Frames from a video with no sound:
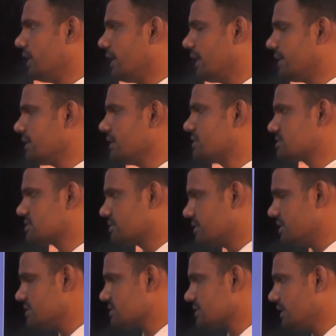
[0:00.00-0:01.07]
at its
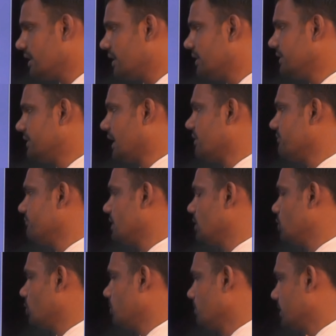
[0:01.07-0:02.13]
risk and time
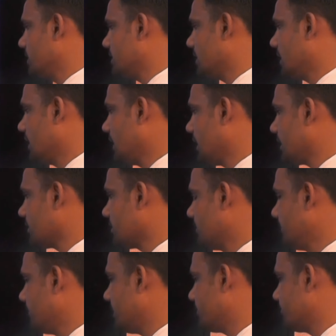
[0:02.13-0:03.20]
value of money are
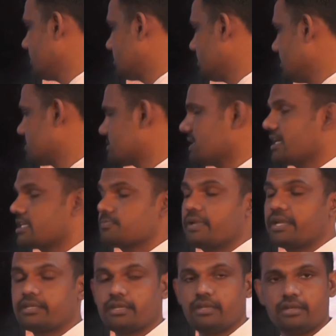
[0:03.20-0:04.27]
compared with its
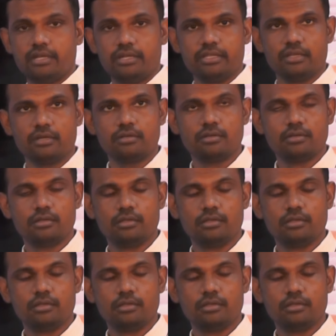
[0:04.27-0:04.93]
expected return.